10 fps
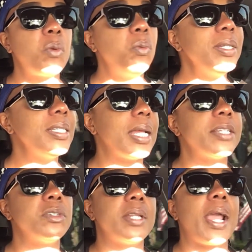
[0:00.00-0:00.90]
what did I
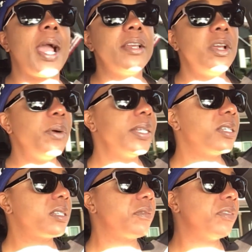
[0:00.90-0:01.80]
do today? I know I
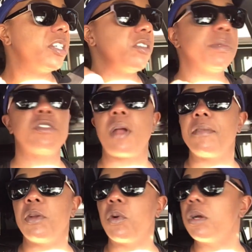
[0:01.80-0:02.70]
took some footage of me
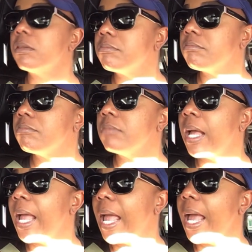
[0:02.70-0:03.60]
driving to work
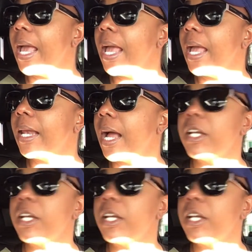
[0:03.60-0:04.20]
and I